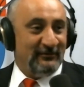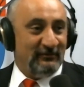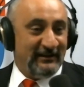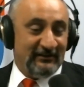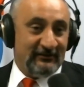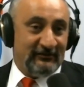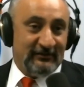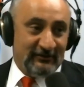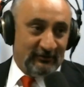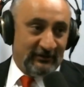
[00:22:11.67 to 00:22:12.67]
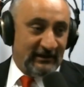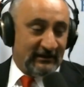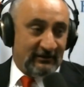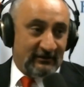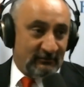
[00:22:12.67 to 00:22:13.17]
Because, okay,
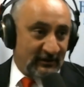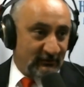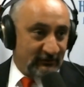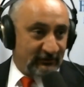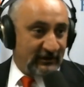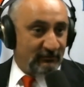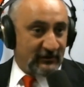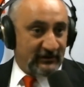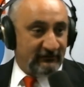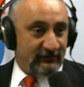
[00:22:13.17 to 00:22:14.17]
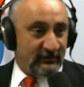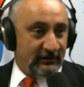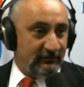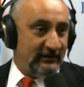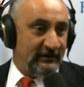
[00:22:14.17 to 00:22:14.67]
now I might be able to get money for my
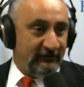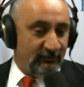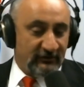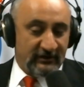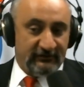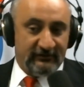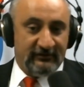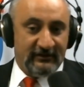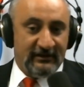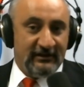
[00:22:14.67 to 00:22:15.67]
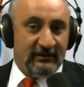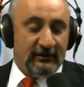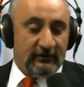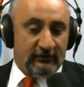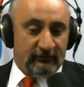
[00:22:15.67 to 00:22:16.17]
reelection process.
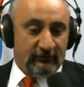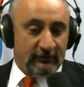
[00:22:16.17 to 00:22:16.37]
So